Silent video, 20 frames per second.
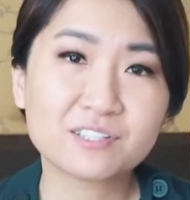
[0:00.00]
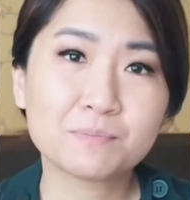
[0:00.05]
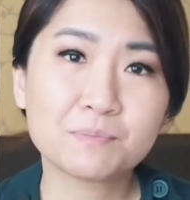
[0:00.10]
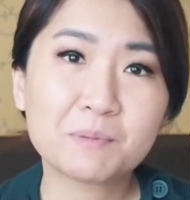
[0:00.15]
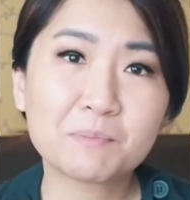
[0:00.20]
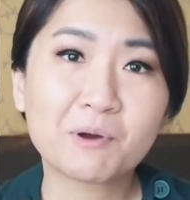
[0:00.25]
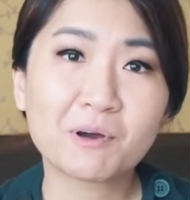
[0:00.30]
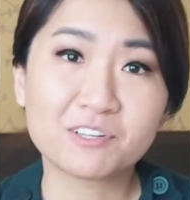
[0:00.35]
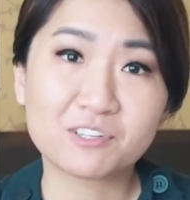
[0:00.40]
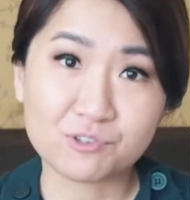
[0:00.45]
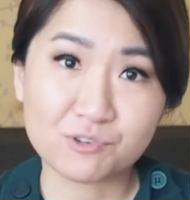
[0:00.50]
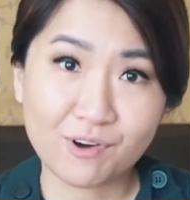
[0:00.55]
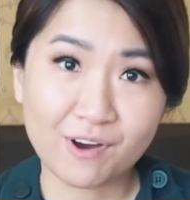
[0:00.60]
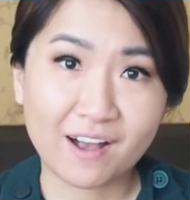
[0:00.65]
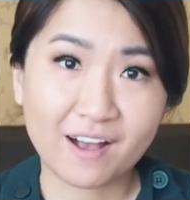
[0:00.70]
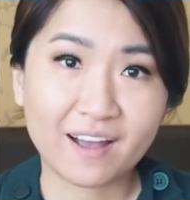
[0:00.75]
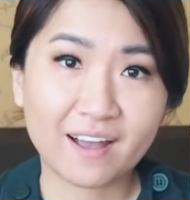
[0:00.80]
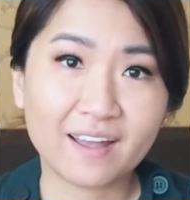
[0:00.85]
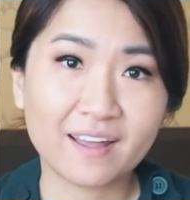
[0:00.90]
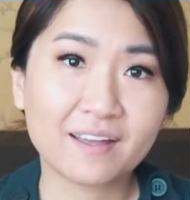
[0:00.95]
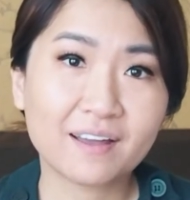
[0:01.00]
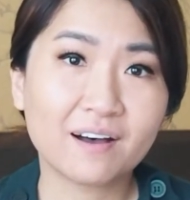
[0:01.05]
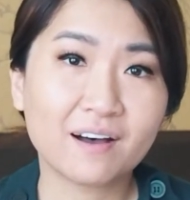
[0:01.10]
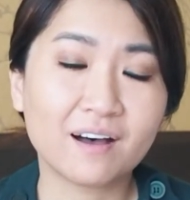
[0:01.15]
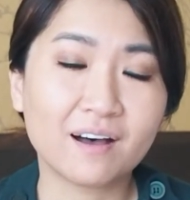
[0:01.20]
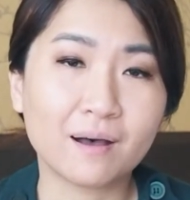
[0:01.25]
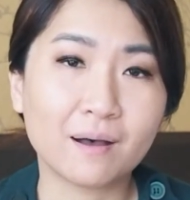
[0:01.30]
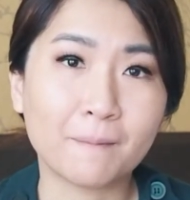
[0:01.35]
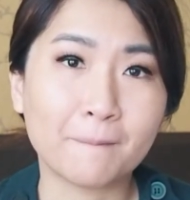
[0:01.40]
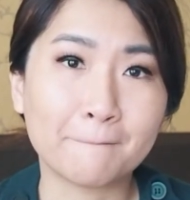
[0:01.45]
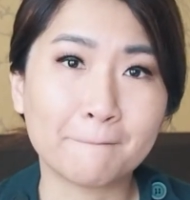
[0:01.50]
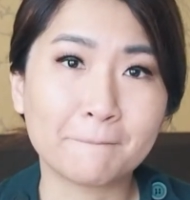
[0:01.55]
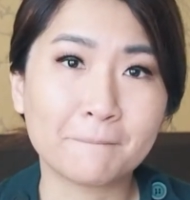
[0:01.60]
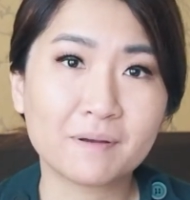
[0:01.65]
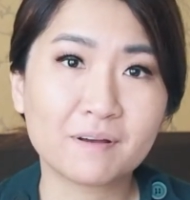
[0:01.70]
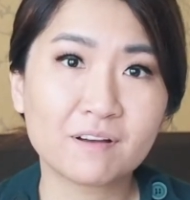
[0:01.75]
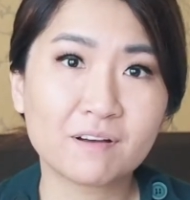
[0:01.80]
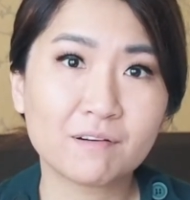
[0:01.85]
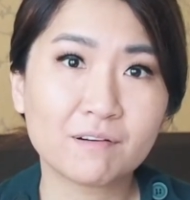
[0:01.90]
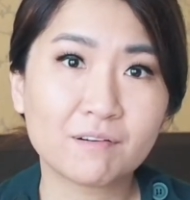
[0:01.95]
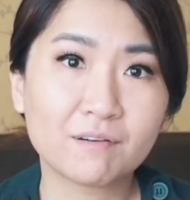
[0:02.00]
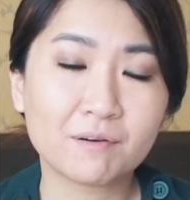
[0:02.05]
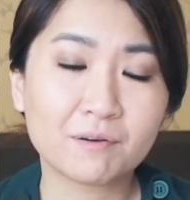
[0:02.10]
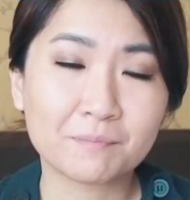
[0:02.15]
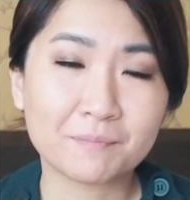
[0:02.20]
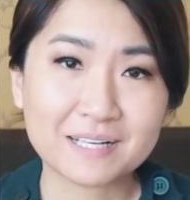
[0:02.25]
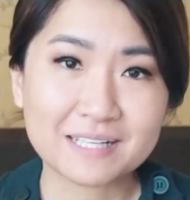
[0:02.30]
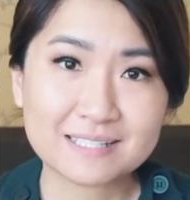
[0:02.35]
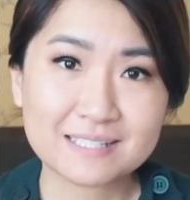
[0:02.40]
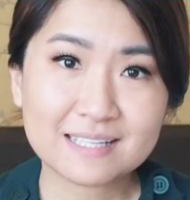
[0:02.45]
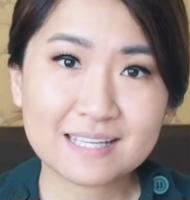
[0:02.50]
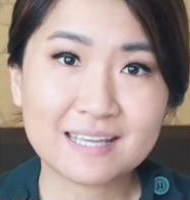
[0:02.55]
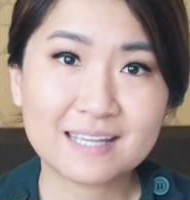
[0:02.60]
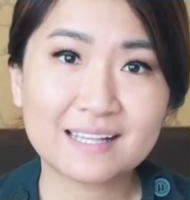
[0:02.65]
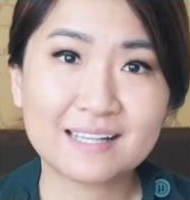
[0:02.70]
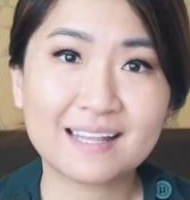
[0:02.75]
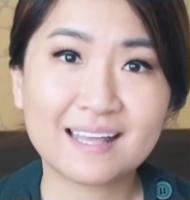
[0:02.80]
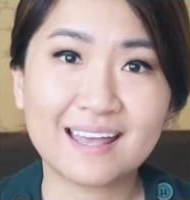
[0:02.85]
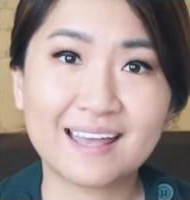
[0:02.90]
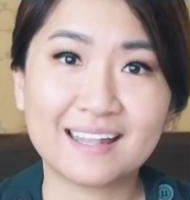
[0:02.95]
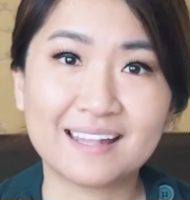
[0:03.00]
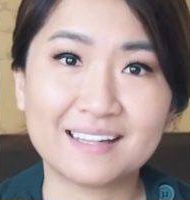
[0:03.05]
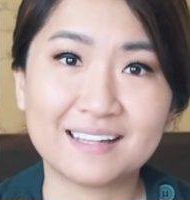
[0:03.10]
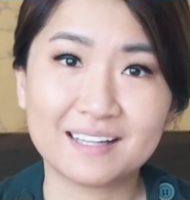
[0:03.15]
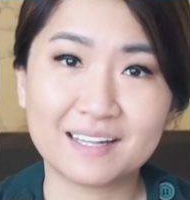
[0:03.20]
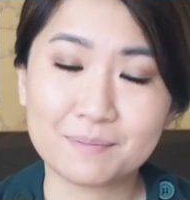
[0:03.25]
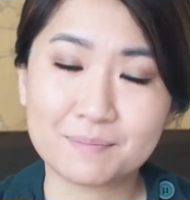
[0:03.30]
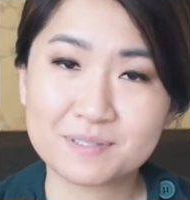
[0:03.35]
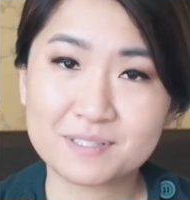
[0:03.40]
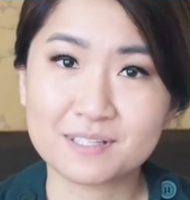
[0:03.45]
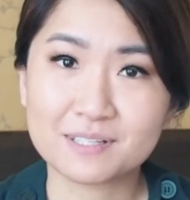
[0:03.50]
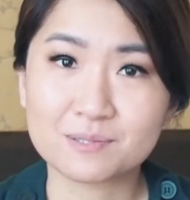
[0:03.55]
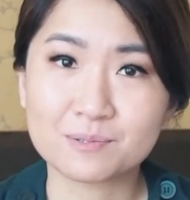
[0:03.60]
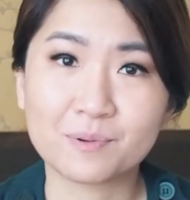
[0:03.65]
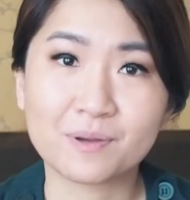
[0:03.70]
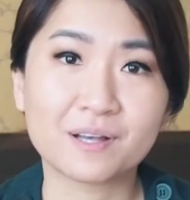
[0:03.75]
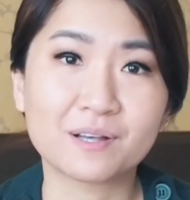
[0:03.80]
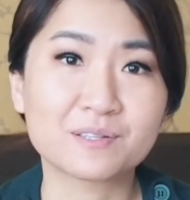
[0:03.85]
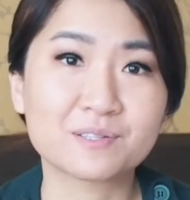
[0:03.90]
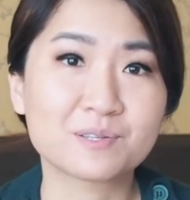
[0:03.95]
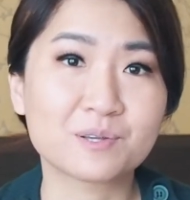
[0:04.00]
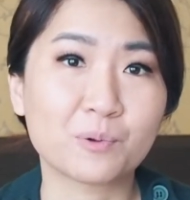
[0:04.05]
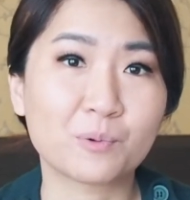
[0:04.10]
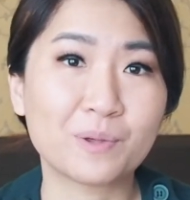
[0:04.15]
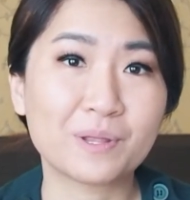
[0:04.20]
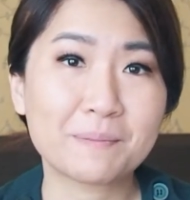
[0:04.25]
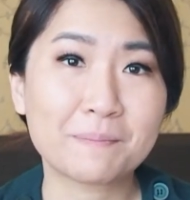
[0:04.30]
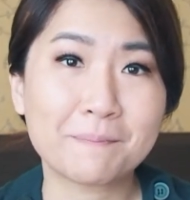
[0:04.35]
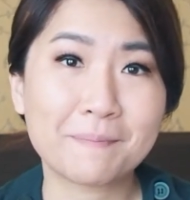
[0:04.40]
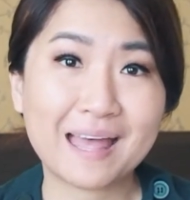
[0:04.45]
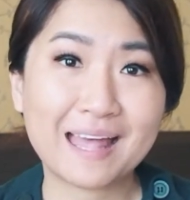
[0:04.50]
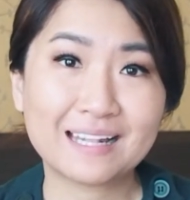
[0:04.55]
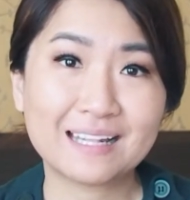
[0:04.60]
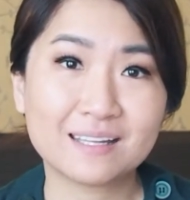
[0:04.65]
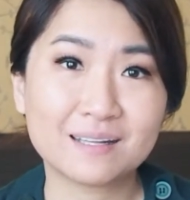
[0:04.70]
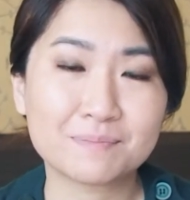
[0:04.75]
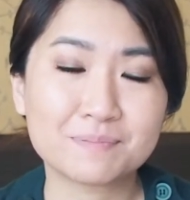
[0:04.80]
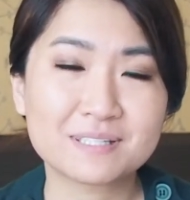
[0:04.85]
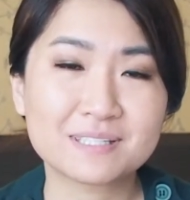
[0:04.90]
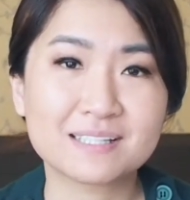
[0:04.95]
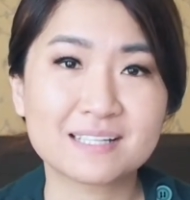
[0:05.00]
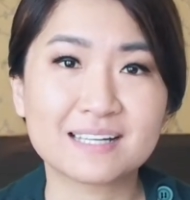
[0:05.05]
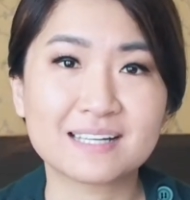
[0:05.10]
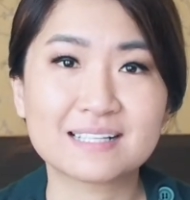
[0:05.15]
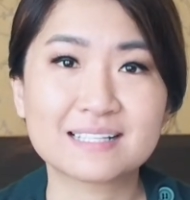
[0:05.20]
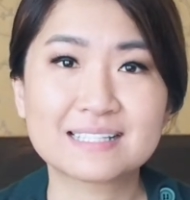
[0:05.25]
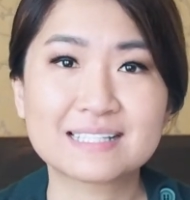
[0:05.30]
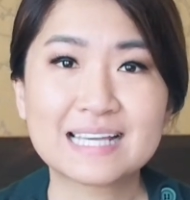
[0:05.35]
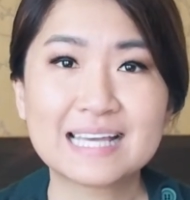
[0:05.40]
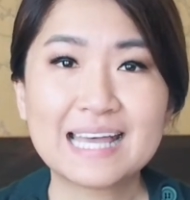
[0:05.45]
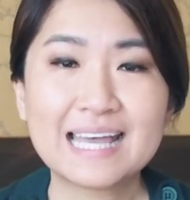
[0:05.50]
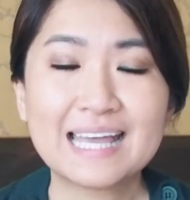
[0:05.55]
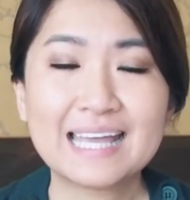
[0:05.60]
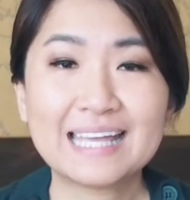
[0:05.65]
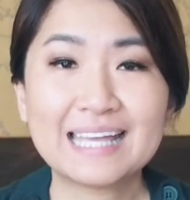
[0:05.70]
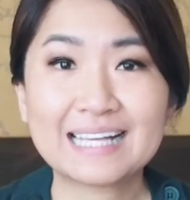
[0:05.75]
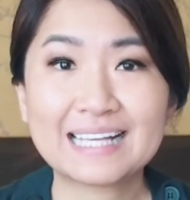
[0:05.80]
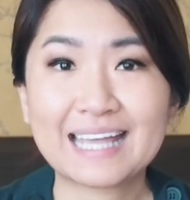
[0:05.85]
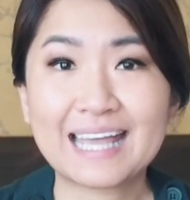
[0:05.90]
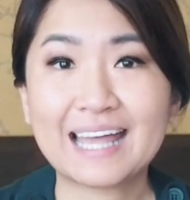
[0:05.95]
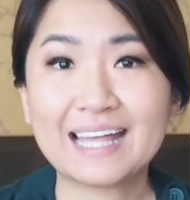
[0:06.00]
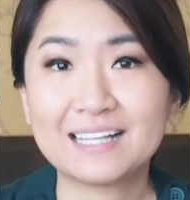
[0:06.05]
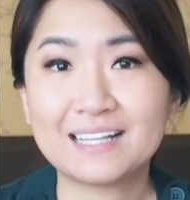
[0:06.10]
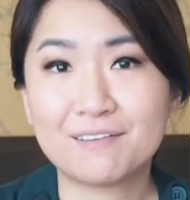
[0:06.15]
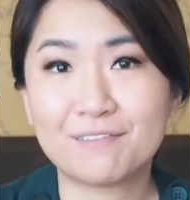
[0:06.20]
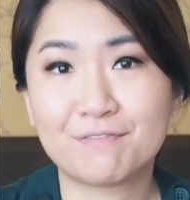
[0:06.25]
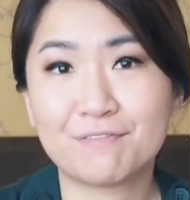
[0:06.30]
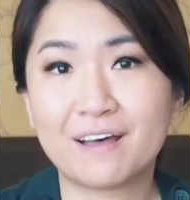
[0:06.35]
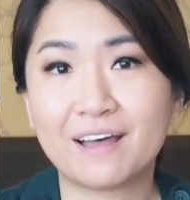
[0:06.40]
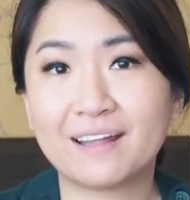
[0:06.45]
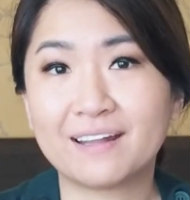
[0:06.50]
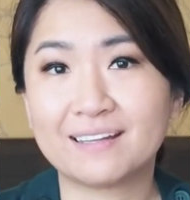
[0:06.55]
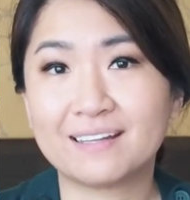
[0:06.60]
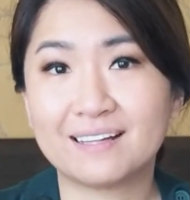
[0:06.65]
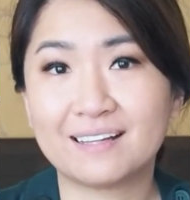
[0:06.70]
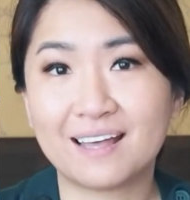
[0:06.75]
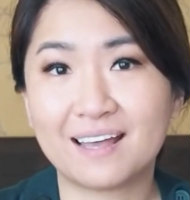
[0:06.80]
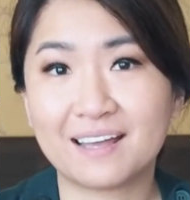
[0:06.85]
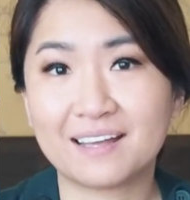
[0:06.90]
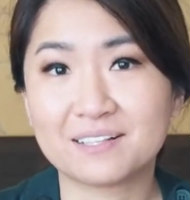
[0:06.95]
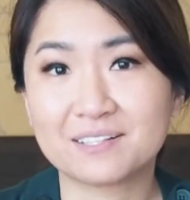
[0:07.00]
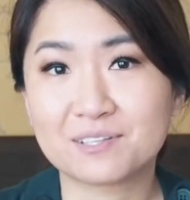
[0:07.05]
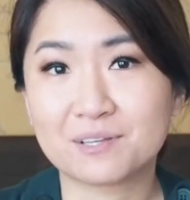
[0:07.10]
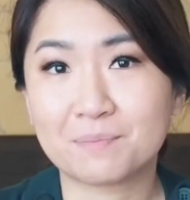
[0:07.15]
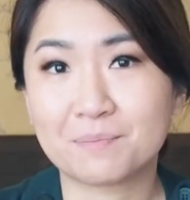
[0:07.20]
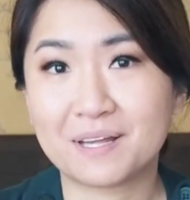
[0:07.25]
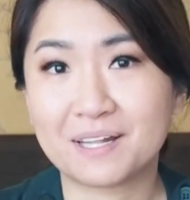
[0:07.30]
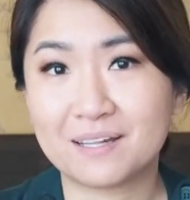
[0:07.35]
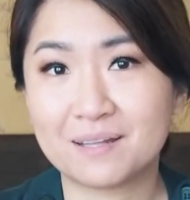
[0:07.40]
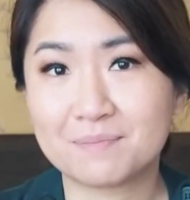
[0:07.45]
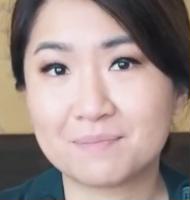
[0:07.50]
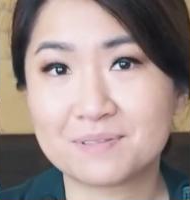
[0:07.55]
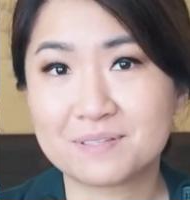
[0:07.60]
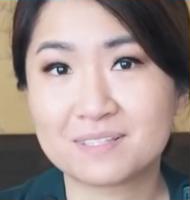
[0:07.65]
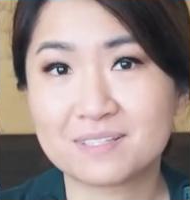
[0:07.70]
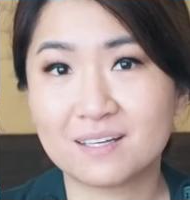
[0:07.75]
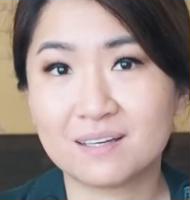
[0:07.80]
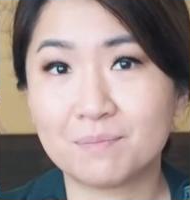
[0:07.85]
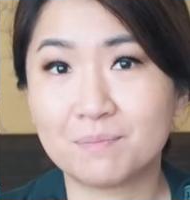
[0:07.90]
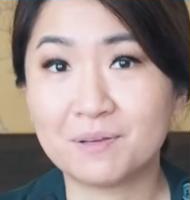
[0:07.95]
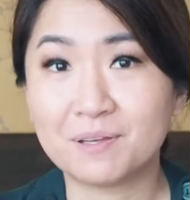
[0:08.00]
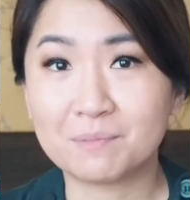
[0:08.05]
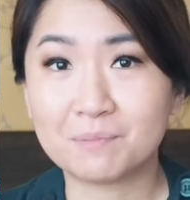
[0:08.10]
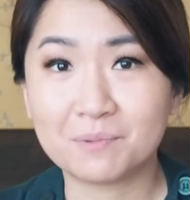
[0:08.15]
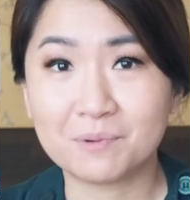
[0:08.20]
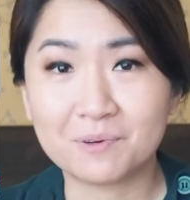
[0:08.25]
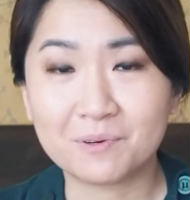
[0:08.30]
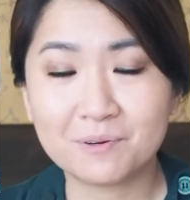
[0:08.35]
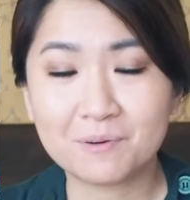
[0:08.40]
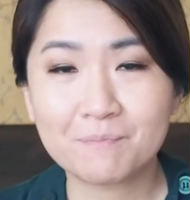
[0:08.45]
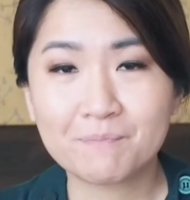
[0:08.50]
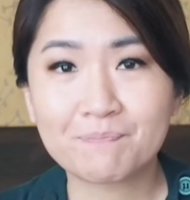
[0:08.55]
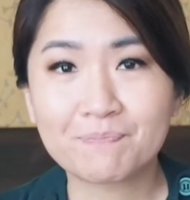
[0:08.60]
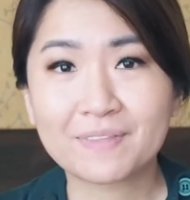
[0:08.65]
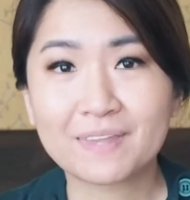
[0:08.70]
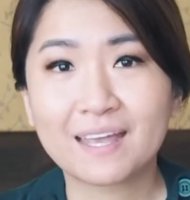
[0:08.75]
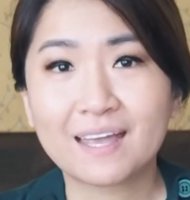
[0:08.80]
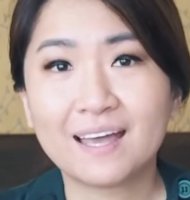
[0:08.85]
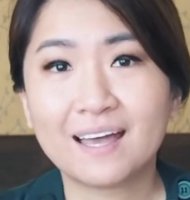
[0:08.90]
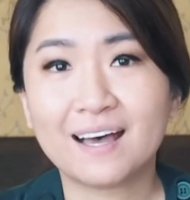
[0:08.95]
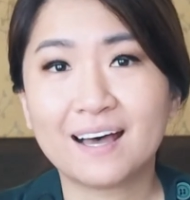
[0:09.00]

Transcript: tend to be more dry on my skin and lips as well, so with matte lipsticks it can define the lines on my lips a bit more.